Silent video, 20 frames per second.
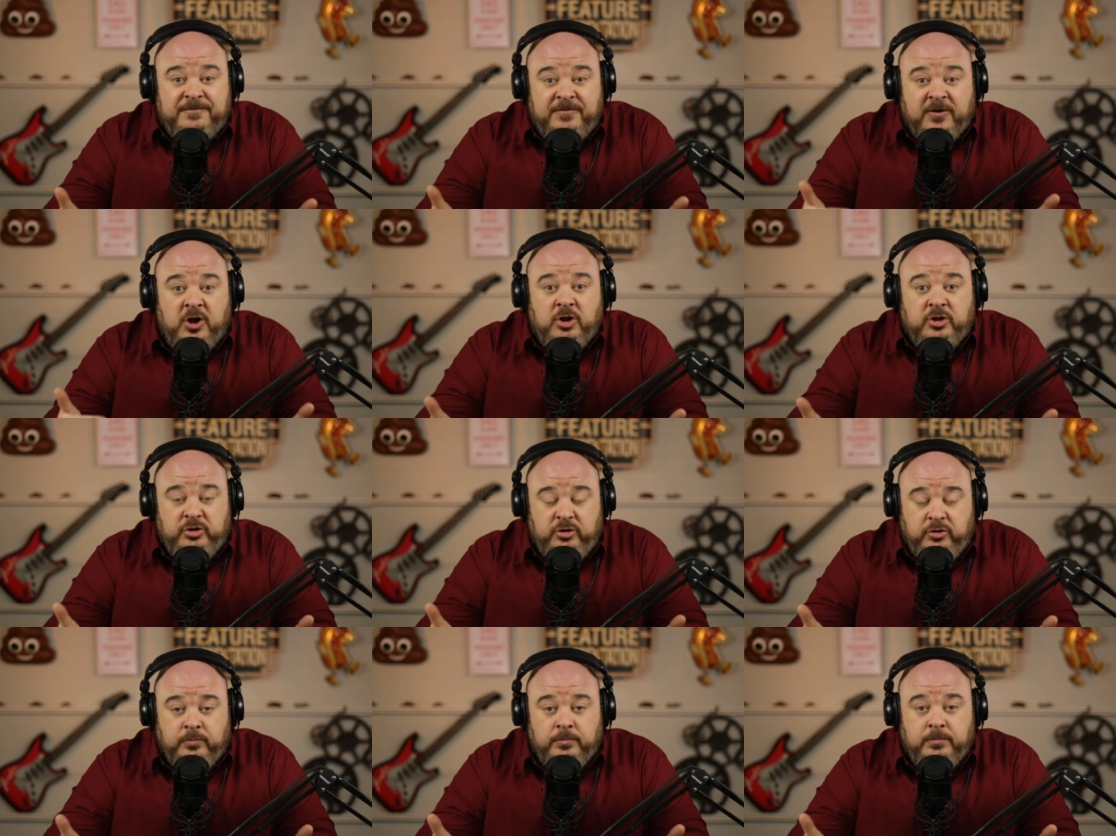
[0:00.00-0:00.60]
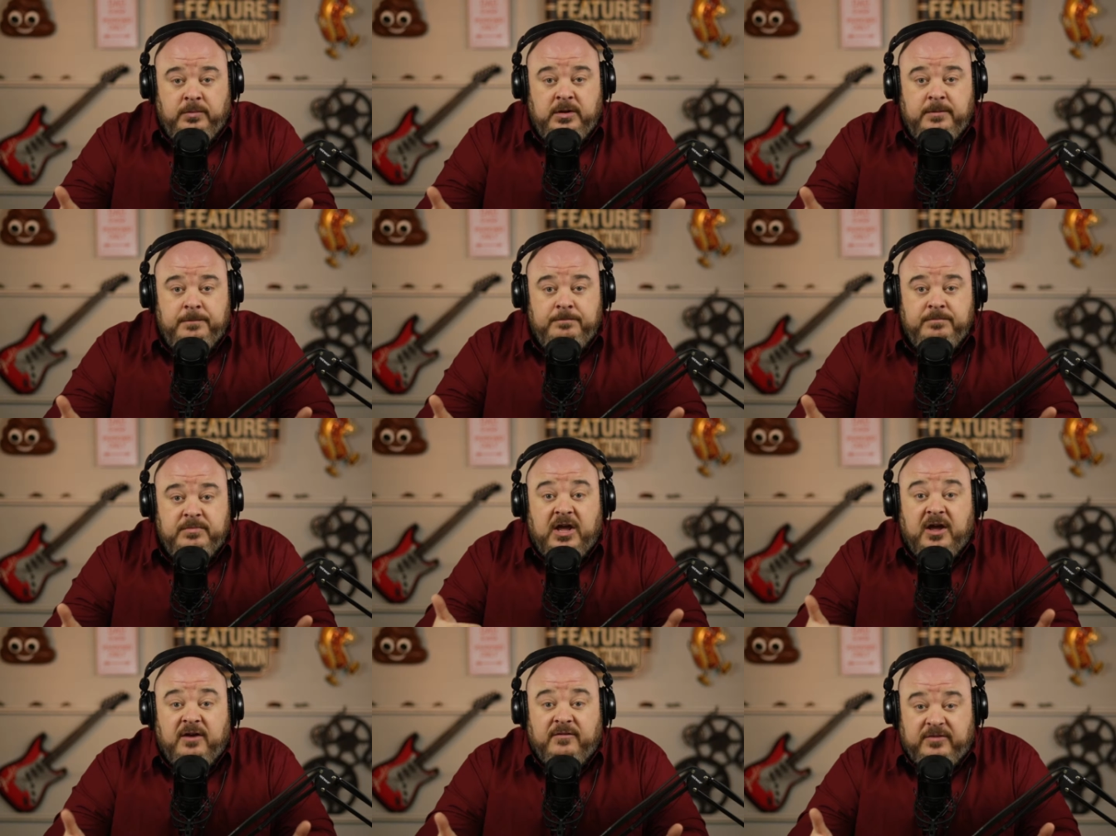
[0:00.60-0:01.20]
volume
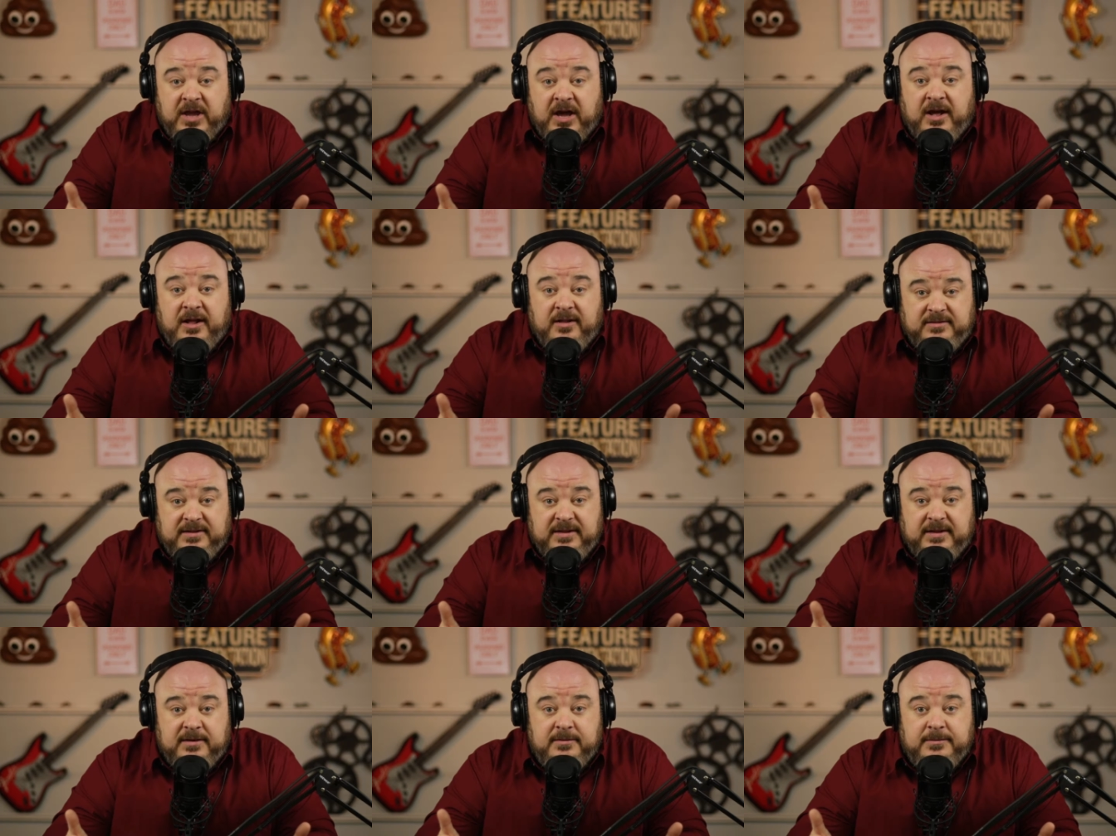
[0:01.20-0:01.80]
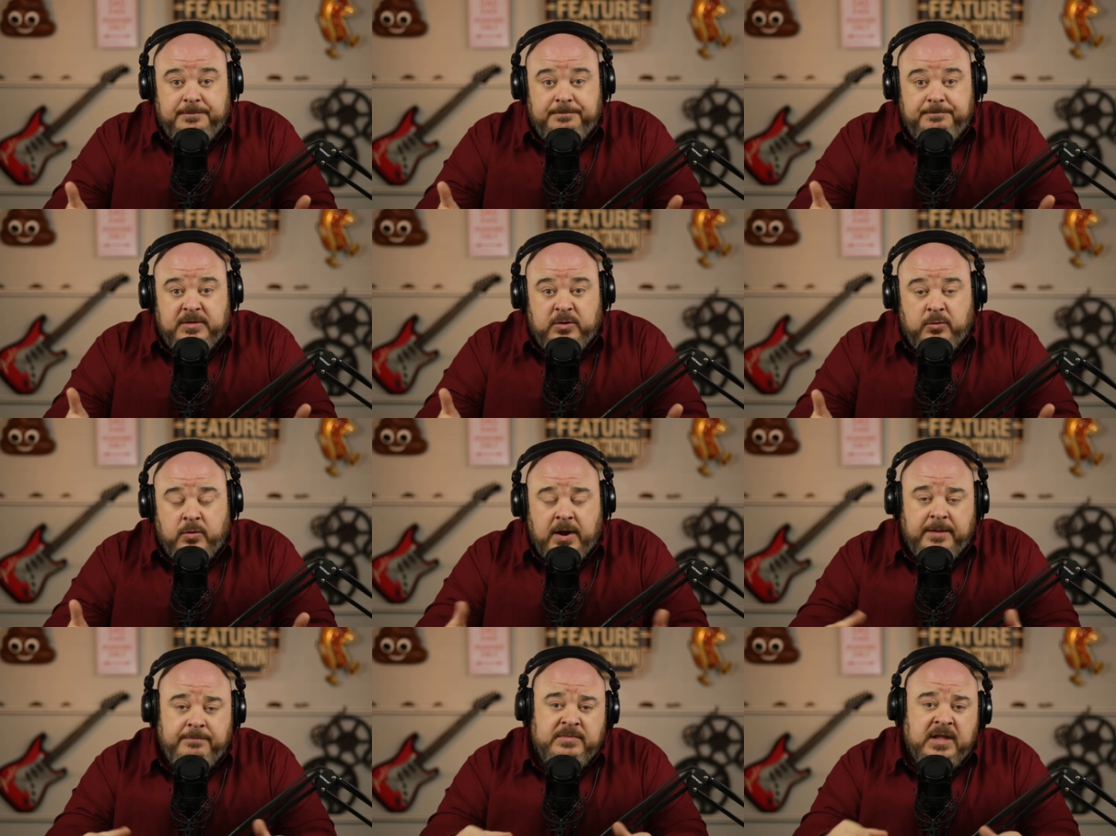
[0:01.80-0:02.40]
of content,
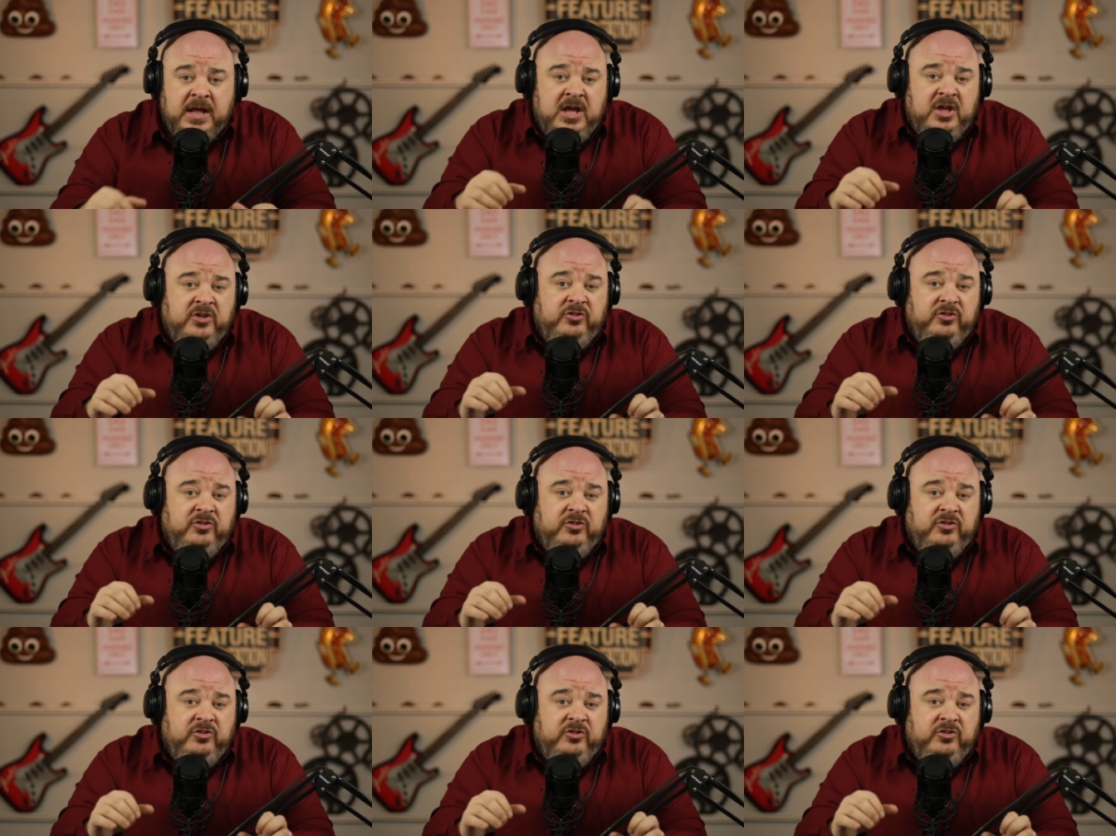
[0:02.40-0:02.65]
right?